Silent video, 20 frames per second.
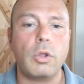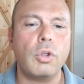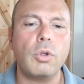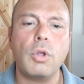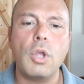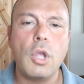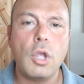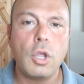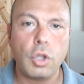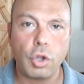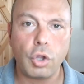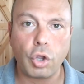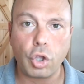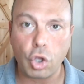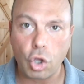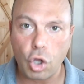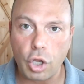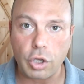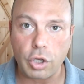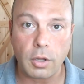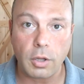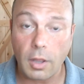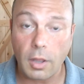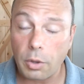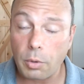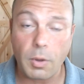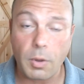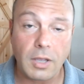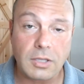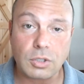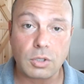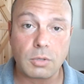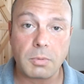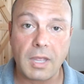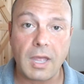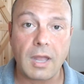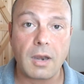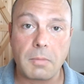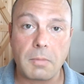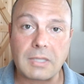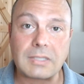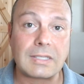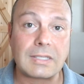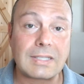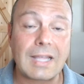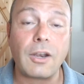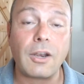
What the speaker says: You're good. Otherwise, you'd be out of business.